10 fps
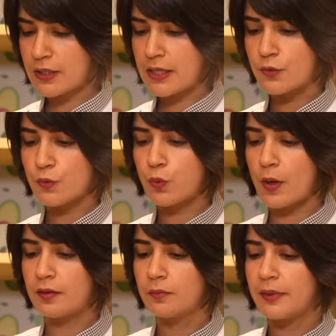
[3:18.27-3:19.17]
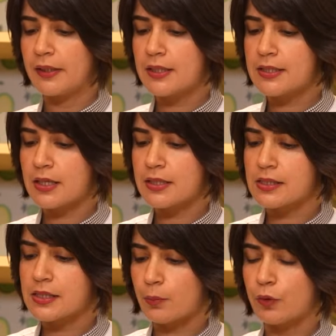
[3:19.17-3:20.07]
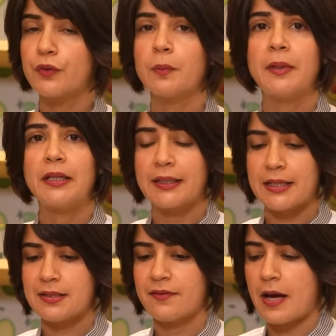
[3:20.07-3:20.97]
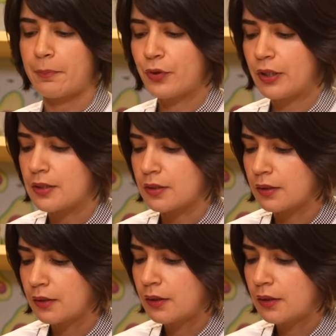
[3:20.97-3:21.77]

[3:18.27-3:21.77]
10 to 12 minutes until some of the milk gets evaporated.